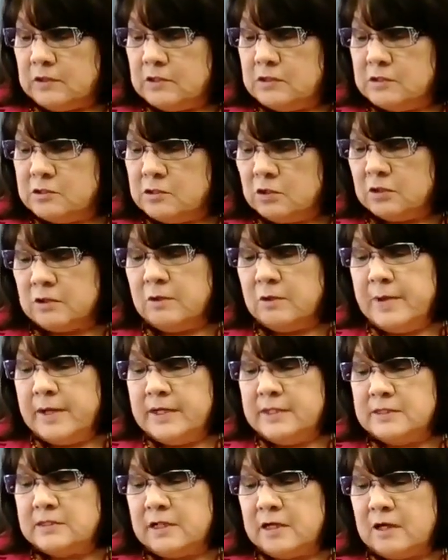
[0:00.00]
So the
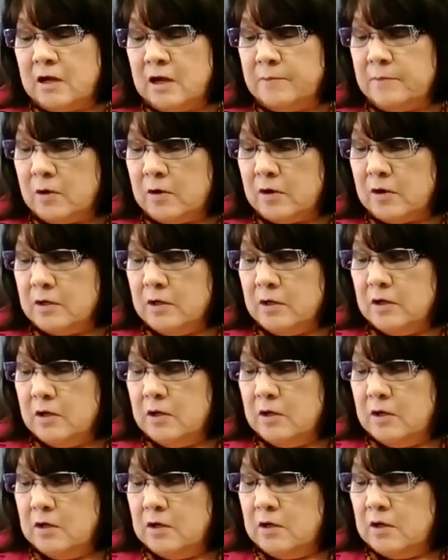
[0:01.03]
committees that I'm on
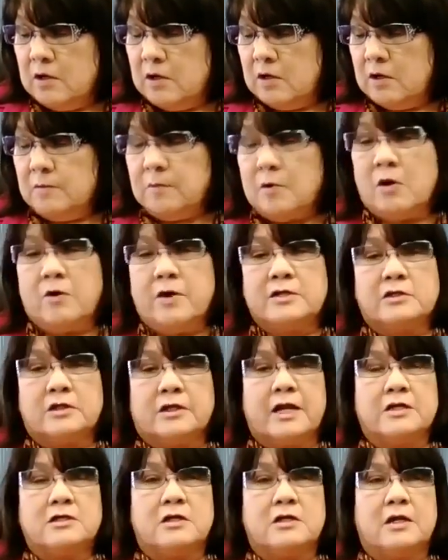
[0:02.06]
are
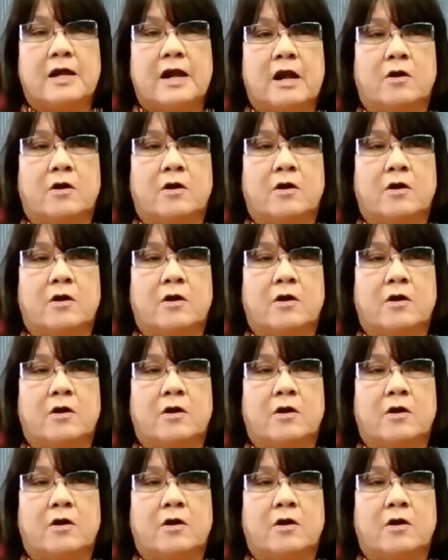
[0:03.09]
education and